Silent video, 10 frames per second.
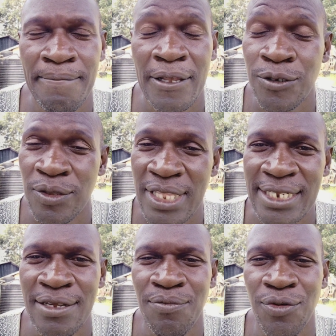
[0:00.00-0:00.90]
So
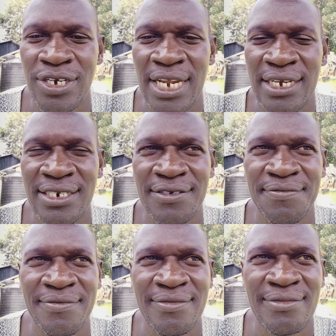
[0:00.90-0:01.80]
that's important.
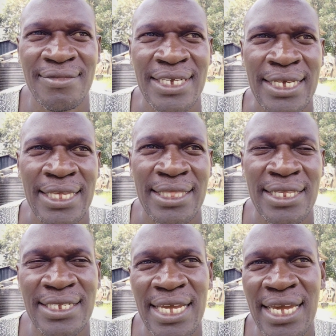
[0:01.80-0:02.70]

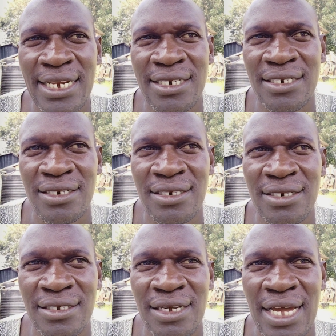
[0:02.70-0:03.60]
The second
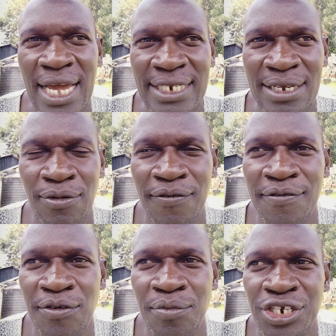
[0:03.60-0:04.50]
item of
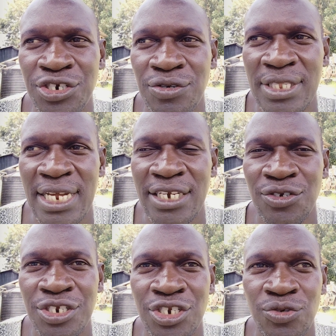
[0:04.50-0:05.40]
information that
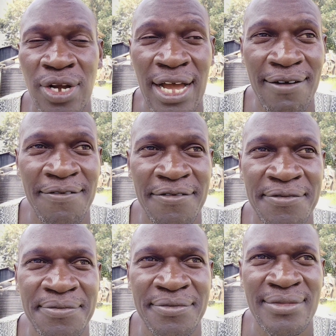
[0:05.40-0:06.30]
you need to have
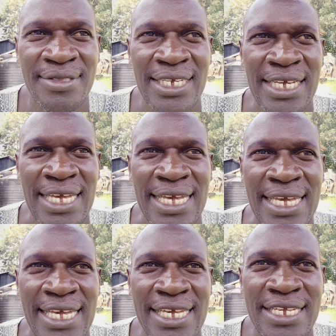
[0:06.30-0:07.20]

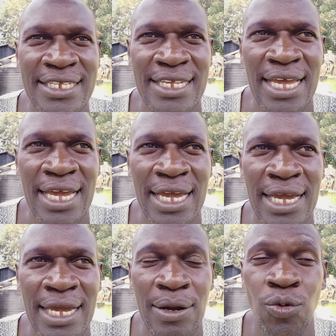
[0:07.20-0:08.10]
is
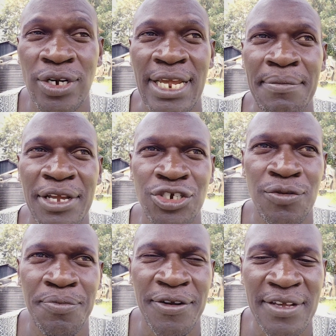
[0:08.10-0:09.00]
what I
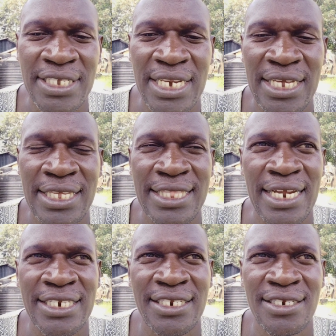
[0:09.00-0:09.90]
mentioned previously,
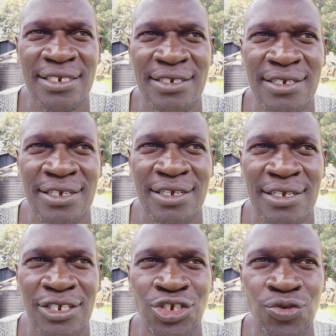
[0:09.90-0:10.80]
that
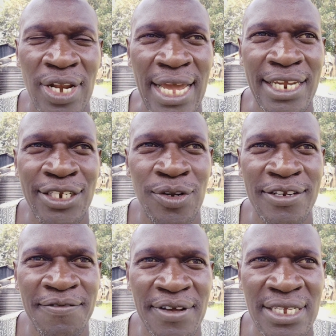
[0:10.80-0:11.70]
July
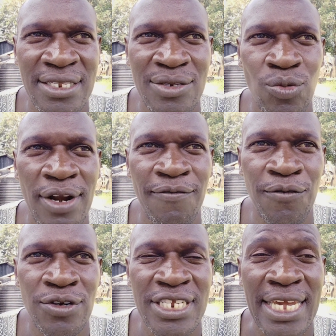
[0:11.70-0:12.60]
21st,
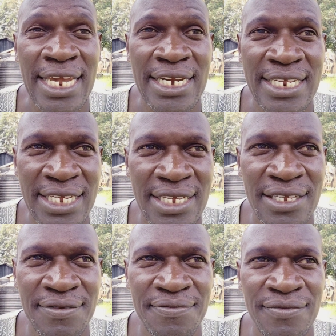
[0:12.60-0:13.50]
140 AD
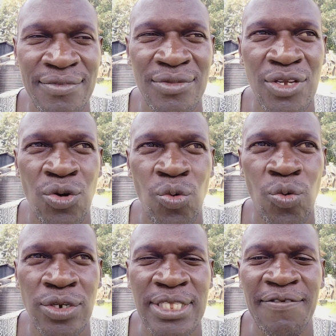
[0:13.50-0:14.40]

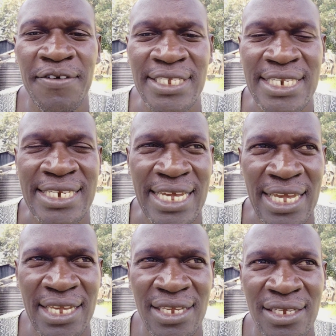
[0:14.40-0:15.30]
was the first
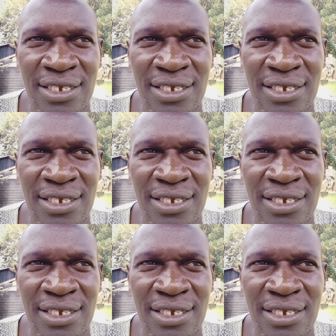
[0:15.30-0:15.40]
day